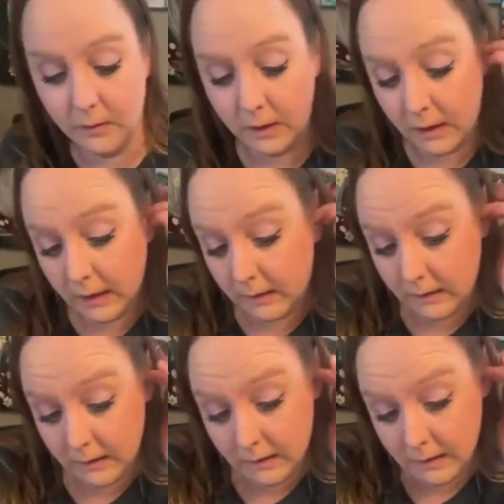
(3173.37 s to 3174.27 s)

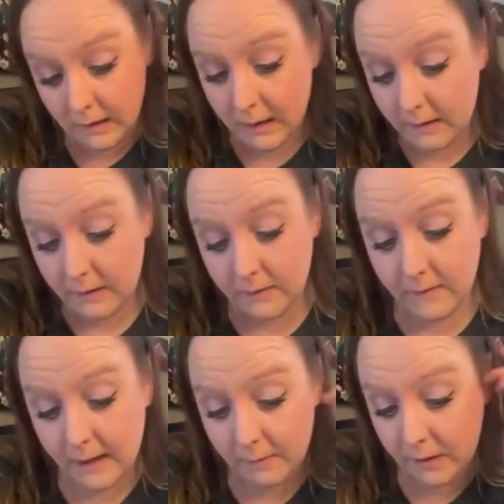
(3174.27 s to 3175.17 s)
Okay, and
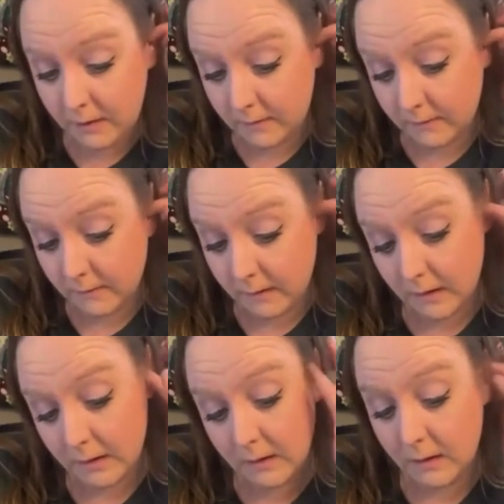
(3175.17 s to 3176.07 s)
there's that piece.
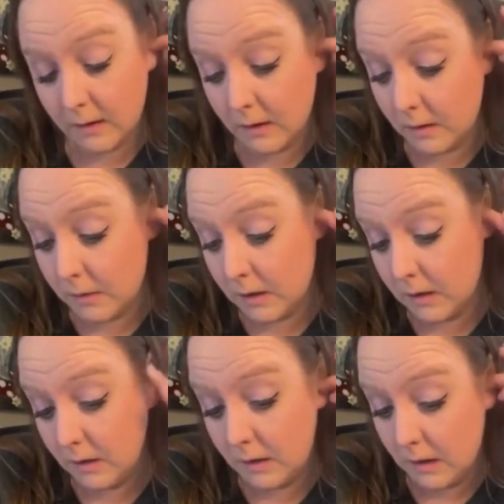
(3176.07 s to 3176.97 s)
All
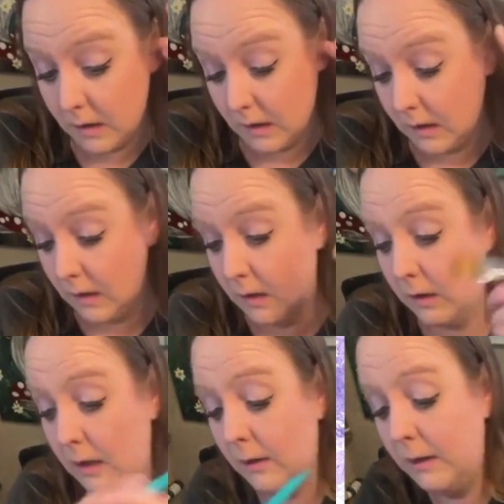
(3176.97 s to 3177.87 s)

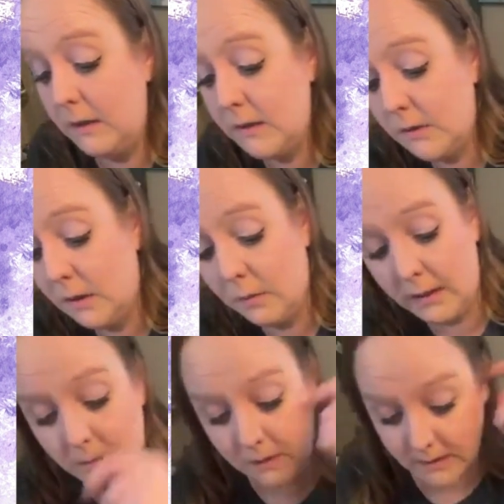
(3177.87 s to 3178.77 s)
right, now we need to do
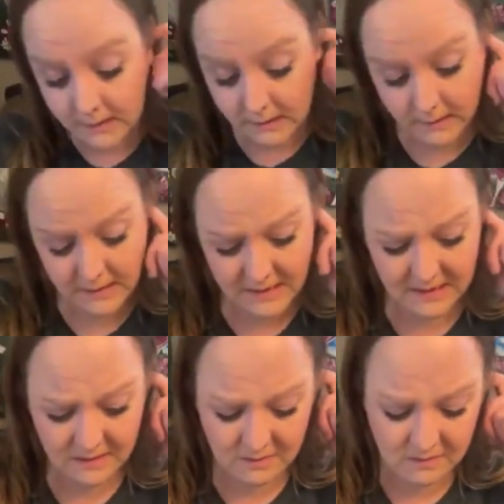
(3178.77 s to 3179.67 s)
our white
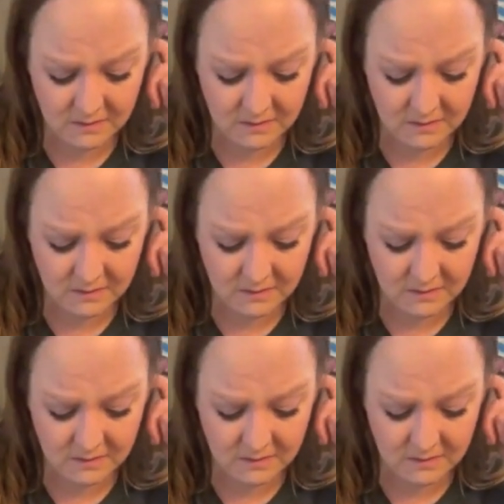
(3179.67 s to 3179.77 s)
pieces.